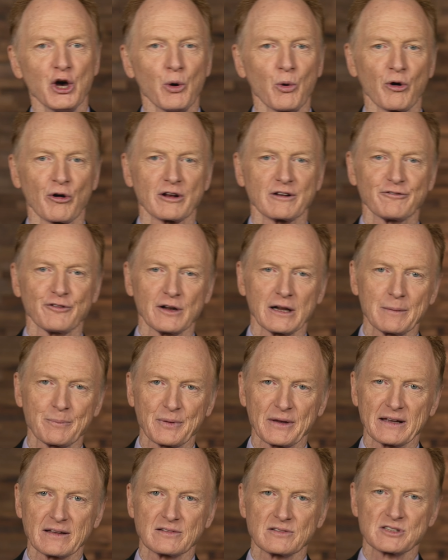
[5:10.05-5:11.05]
We're in
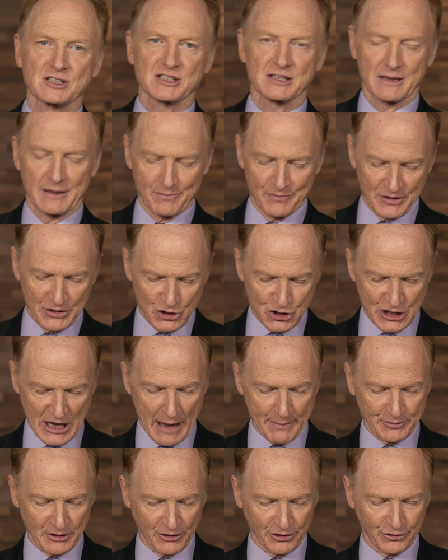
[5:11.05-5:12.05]
Philippians
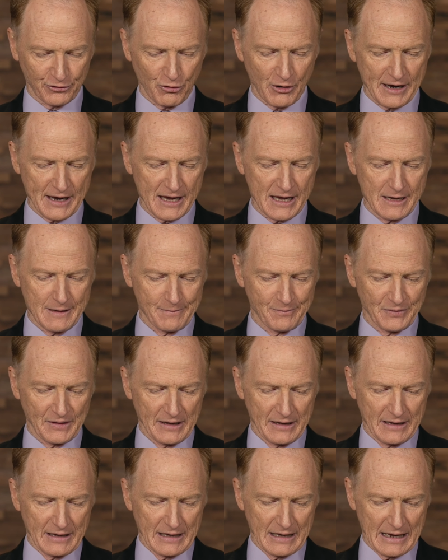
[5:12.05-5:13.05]
chapter 3,
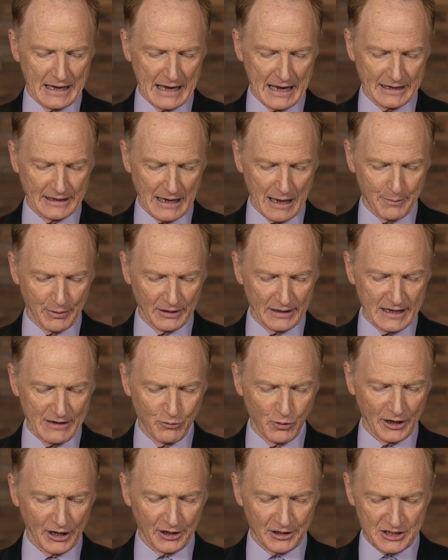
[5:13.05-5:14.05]
and I
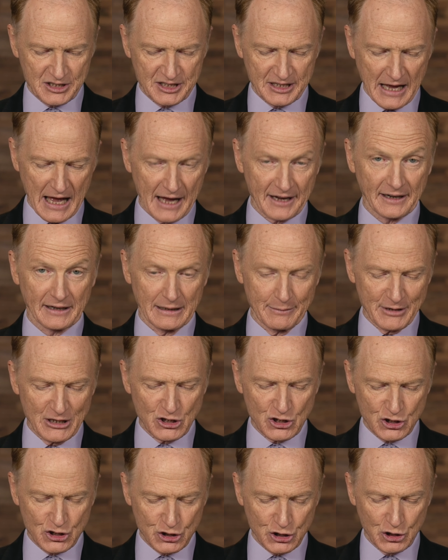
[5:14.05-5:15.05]
believe we're going to start. And let me
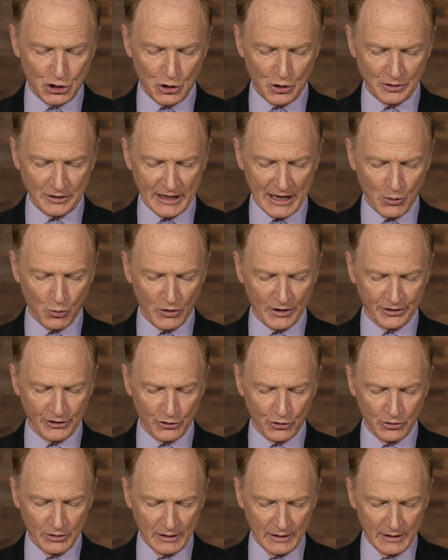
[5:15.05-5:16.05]
just turn there with
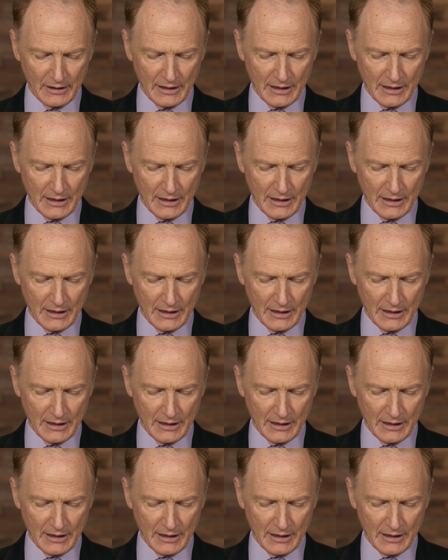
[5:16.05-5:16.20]
you